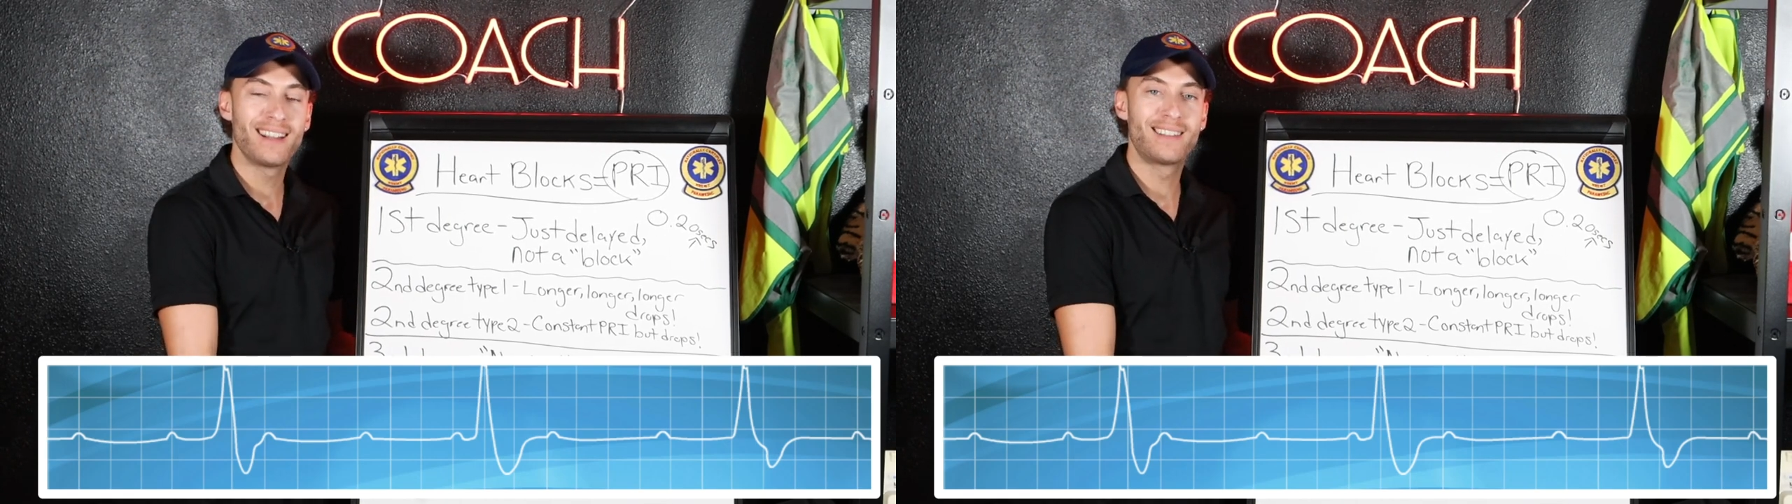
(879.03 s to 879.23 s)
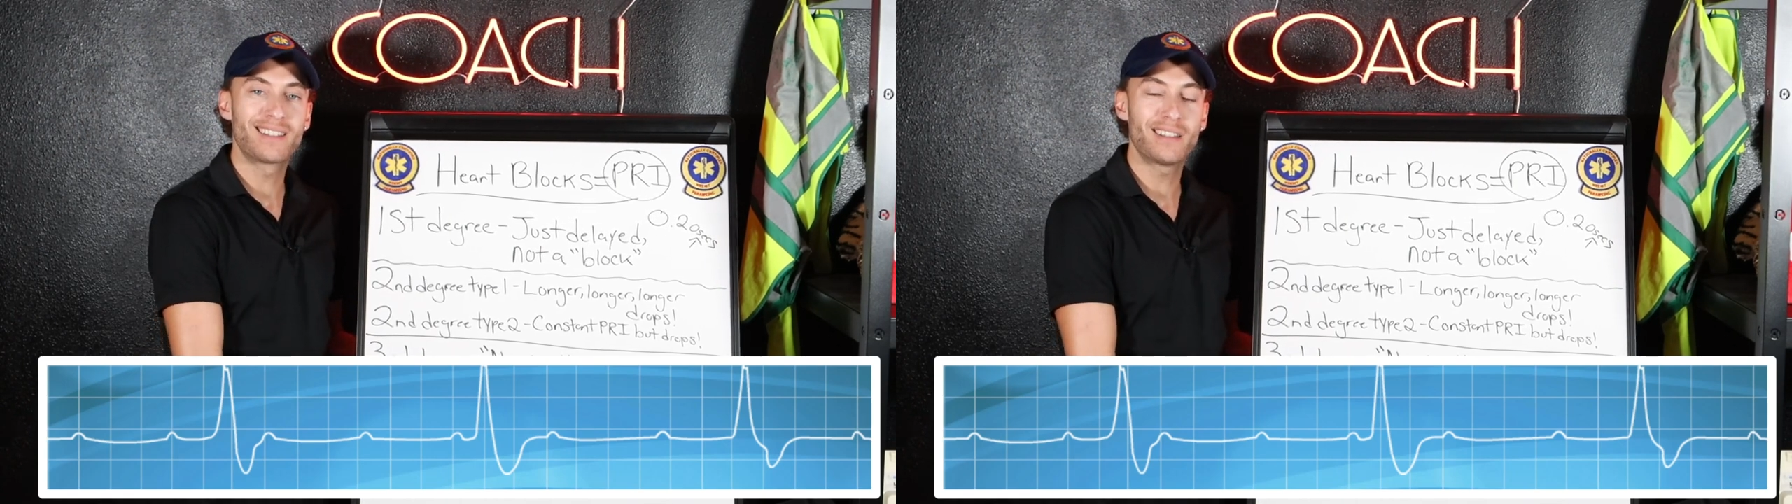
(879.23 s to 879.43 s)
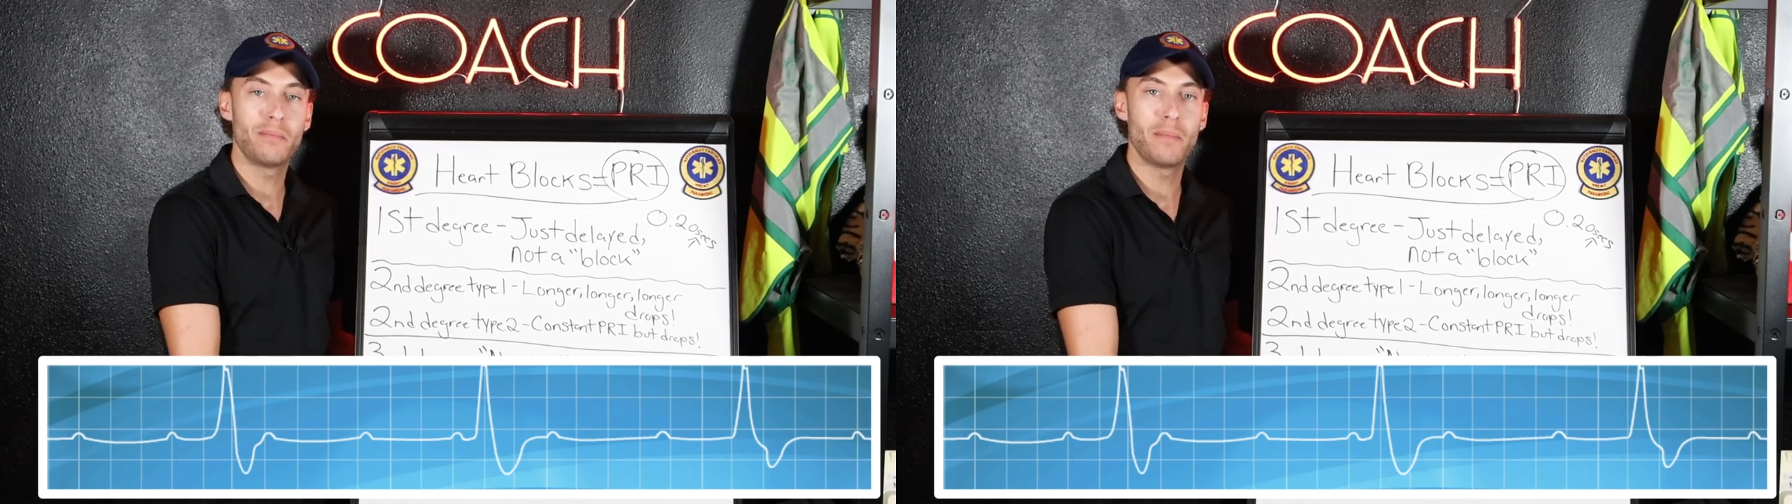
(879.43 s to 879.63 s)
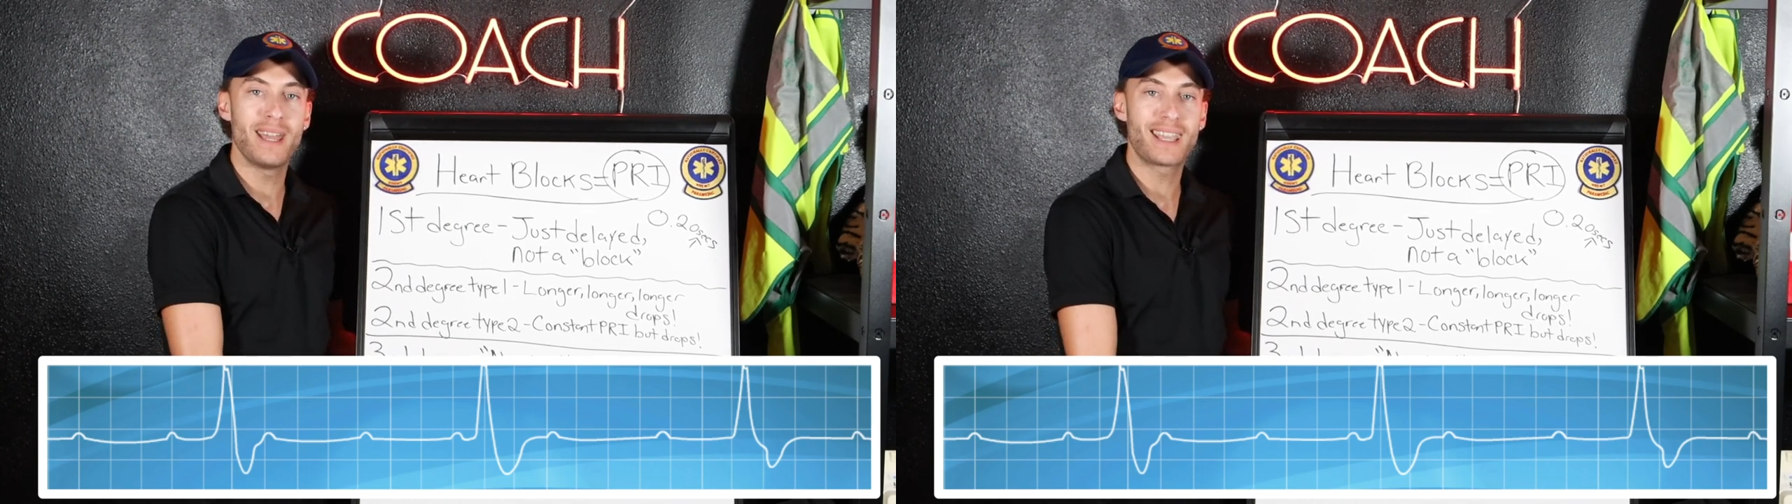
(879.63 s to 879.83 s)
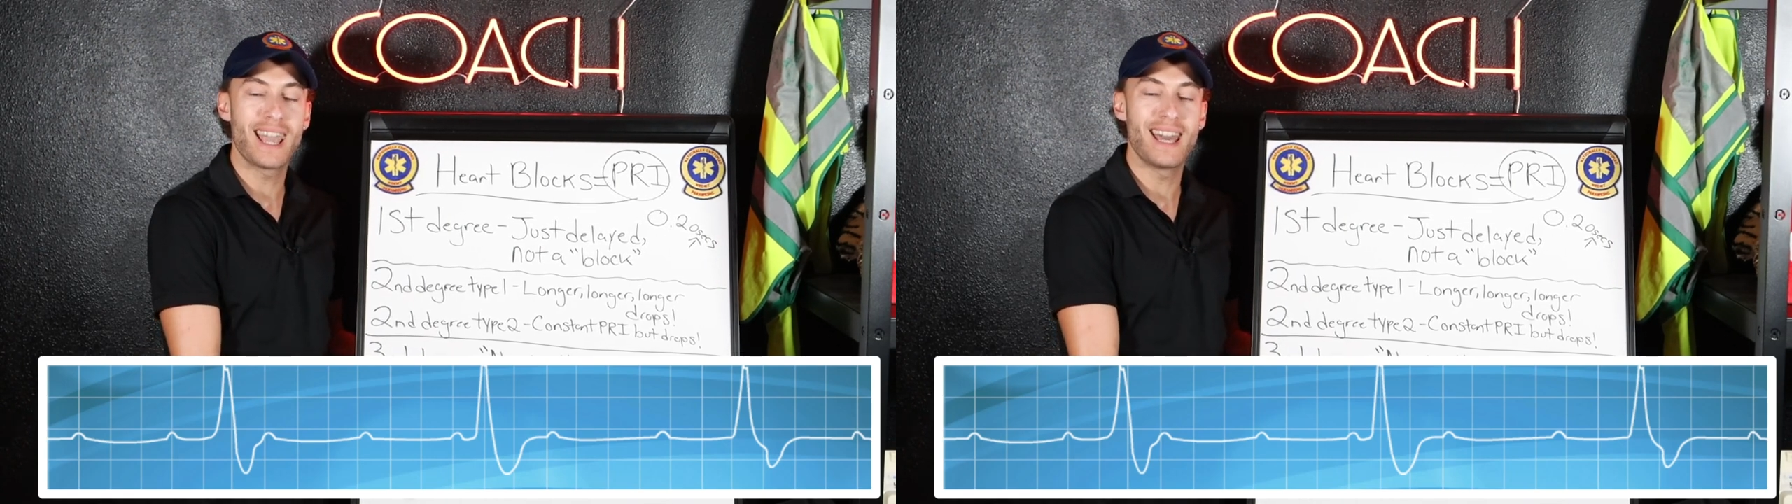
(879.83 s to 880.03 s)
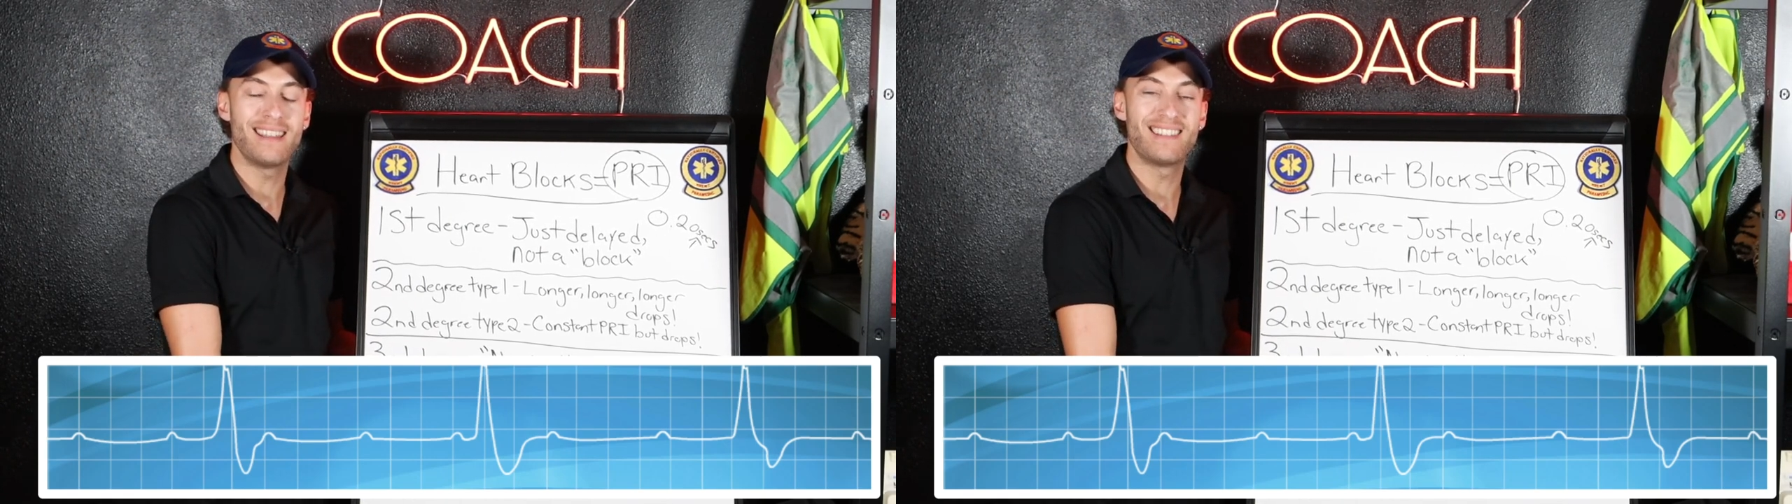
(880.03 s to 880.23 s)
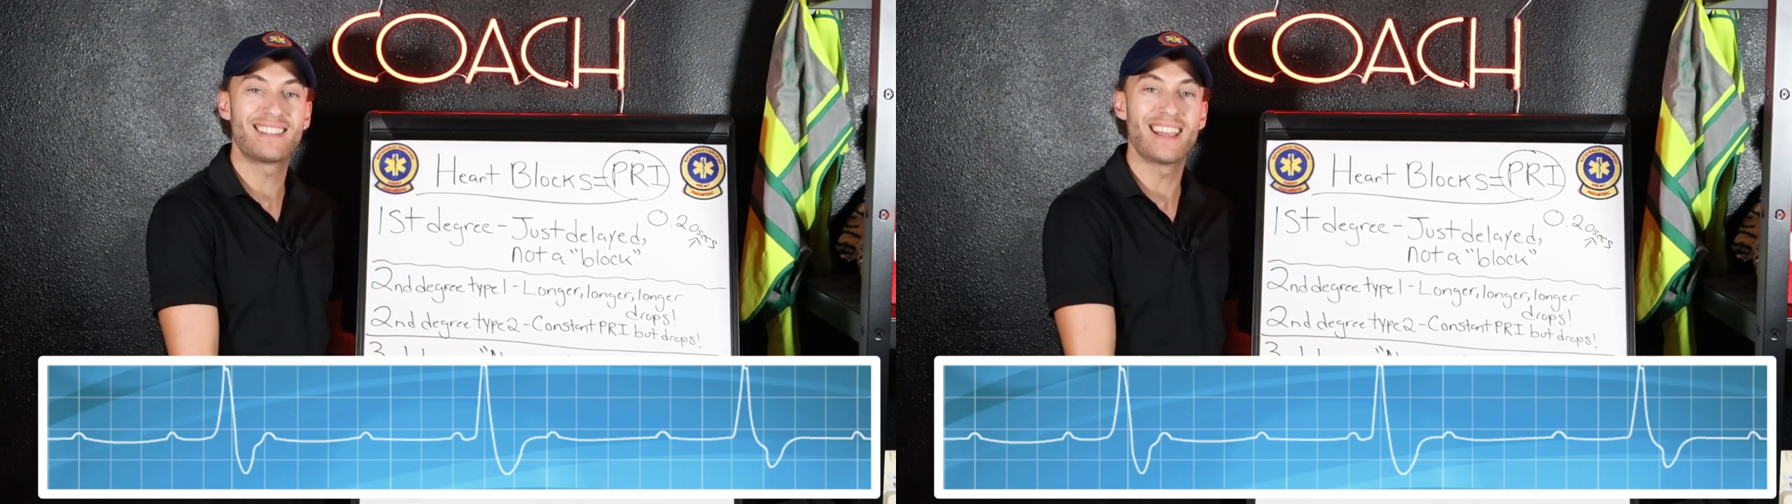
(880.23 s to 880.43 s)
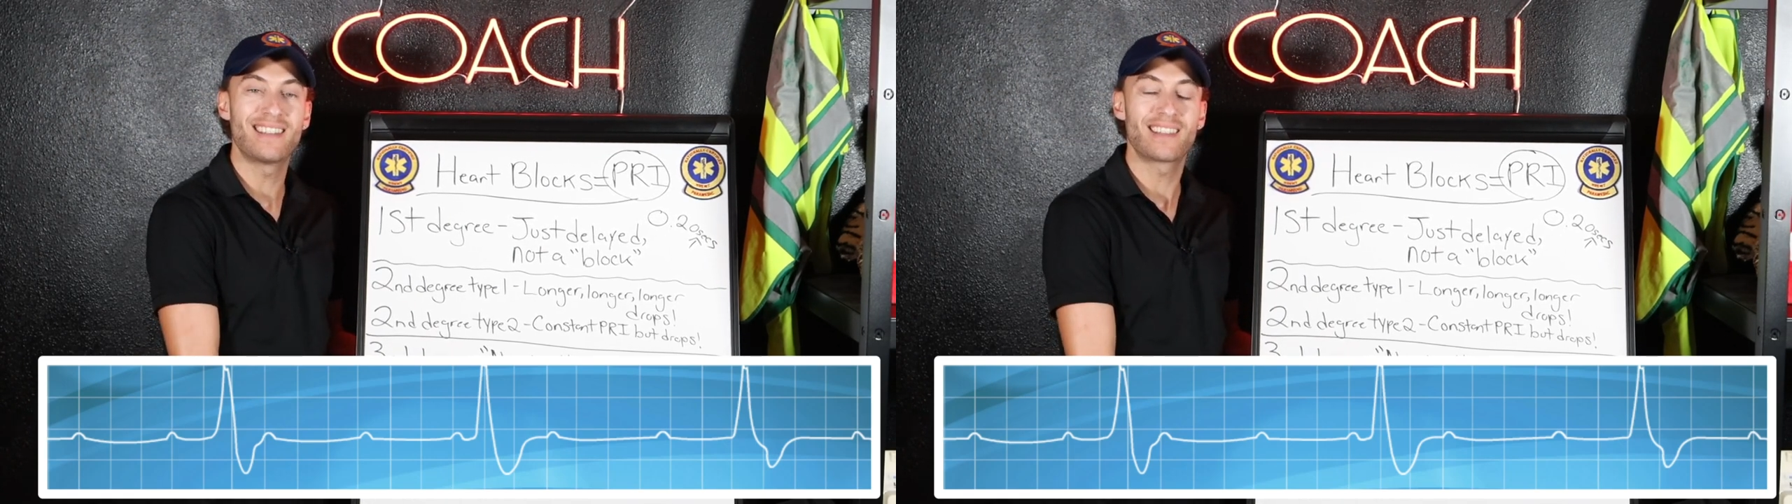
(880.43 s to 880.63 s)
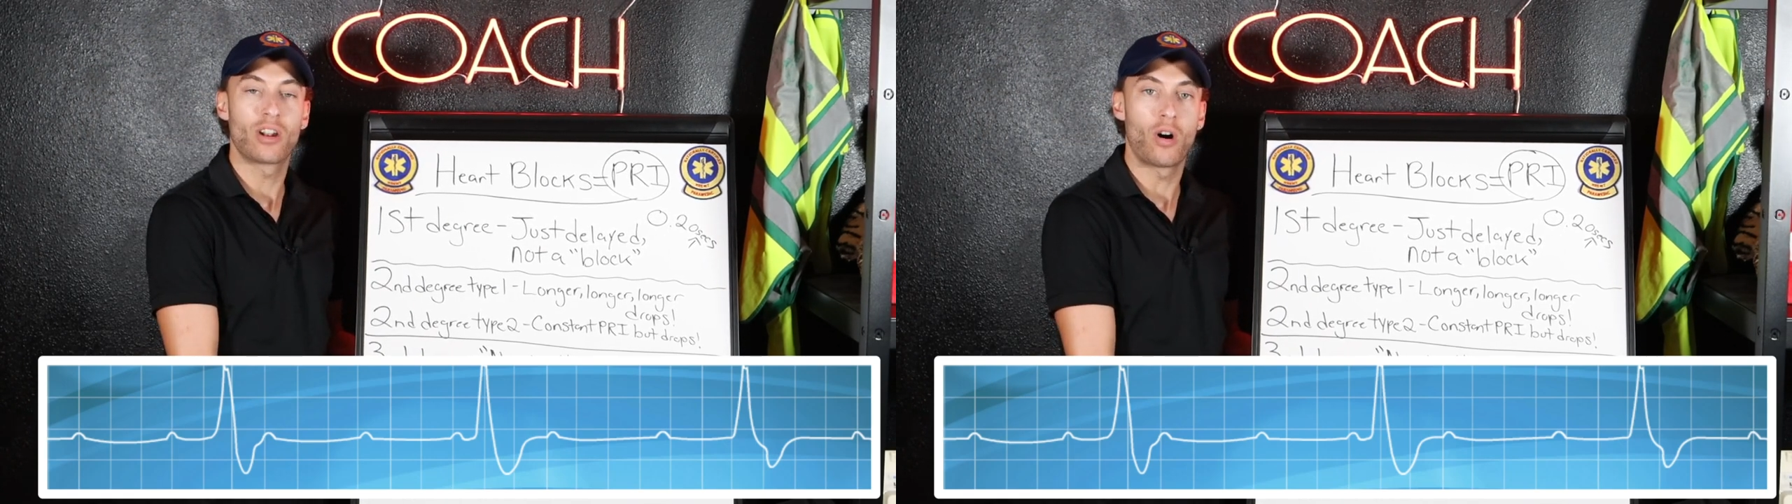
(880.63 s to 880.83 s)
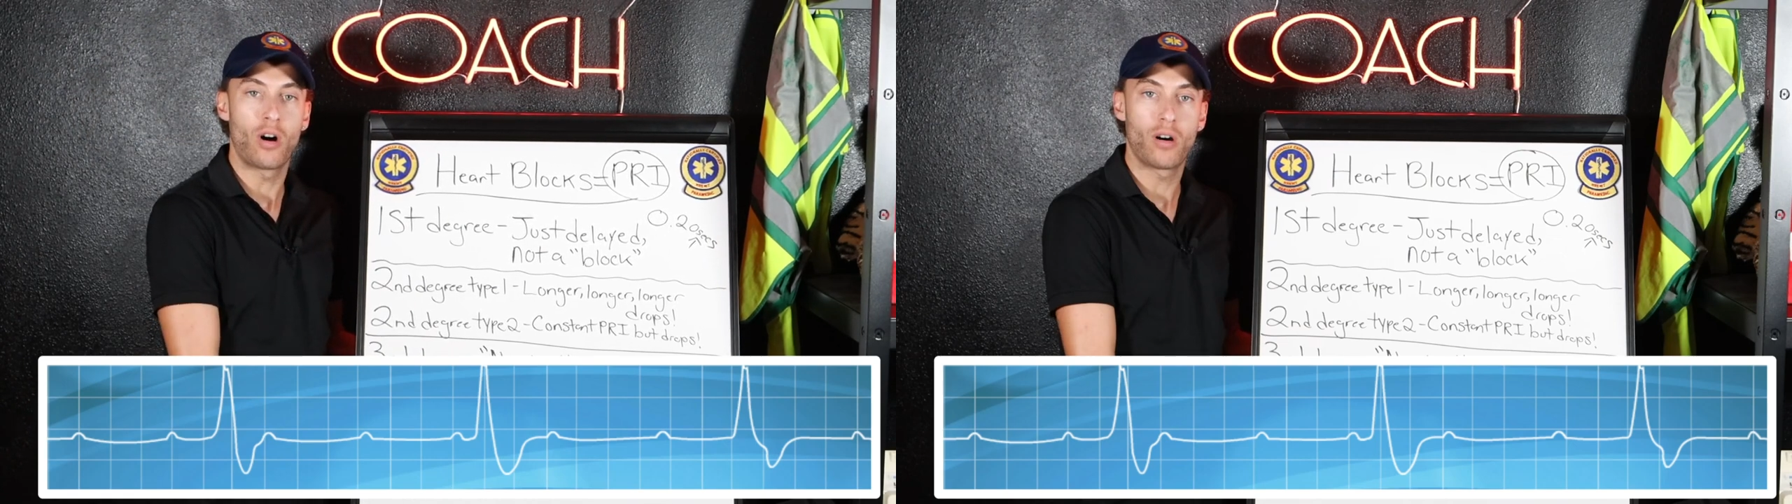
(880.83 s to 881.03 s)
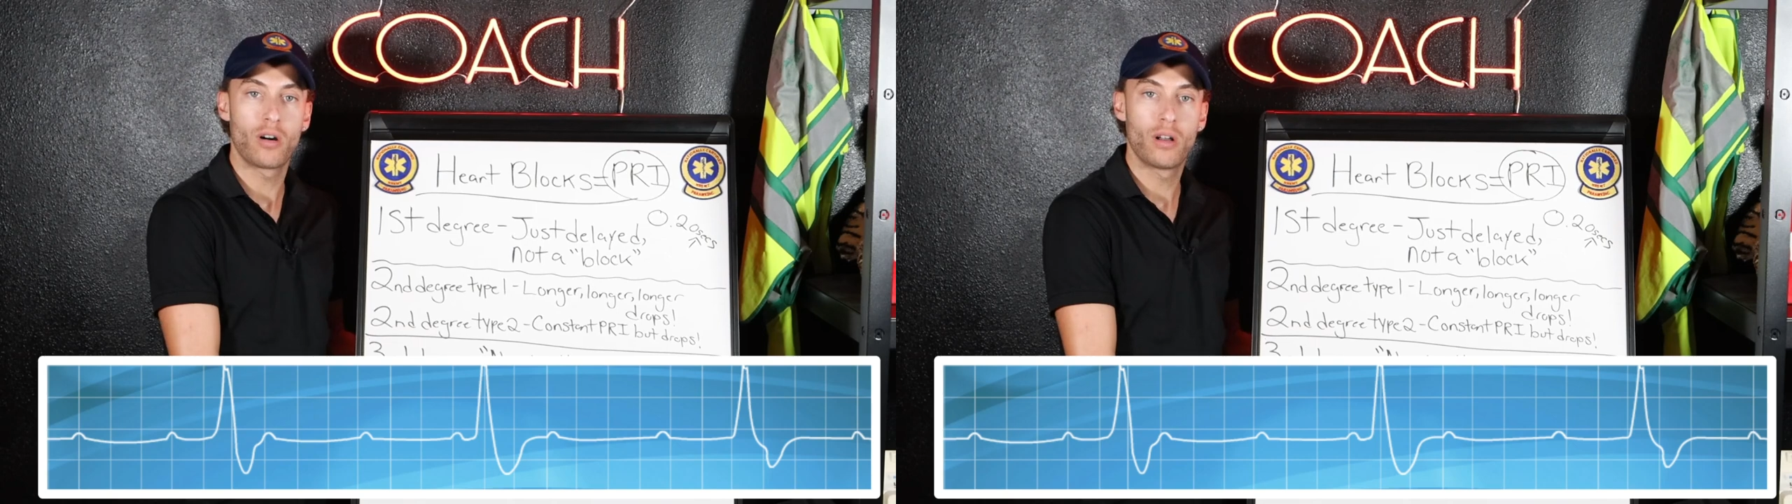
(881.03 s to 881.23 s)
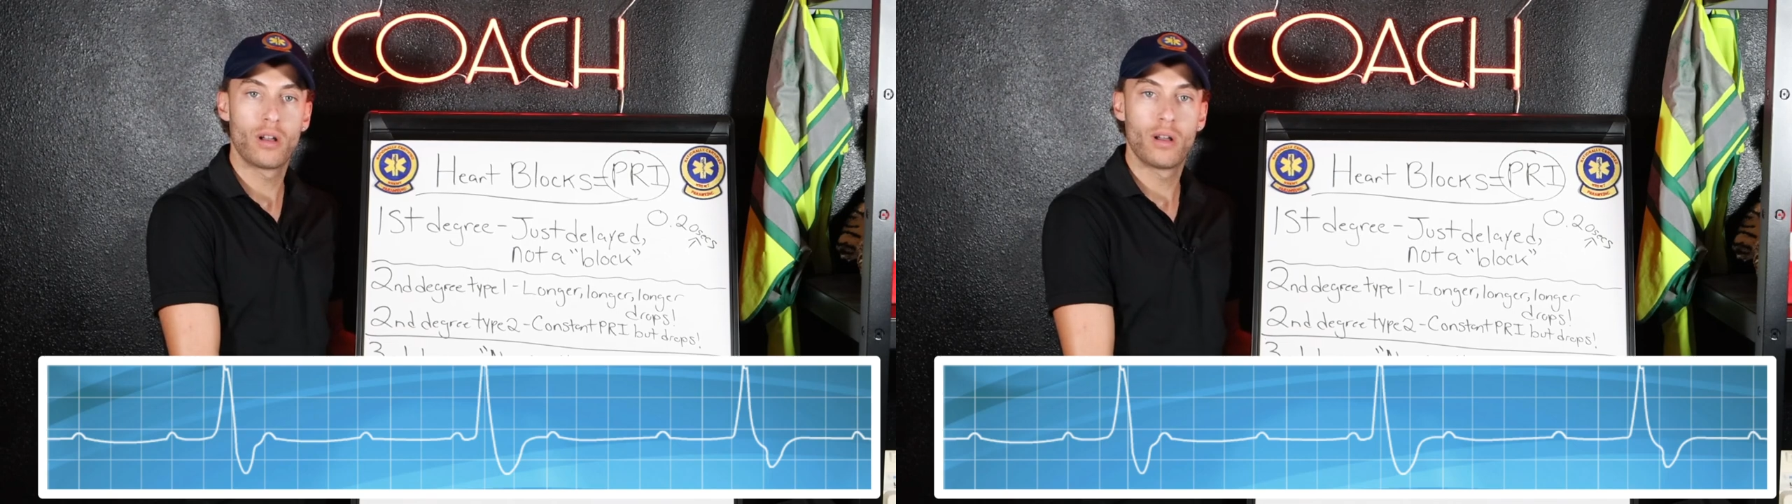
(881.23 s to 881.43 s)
doesn't make any sense at all.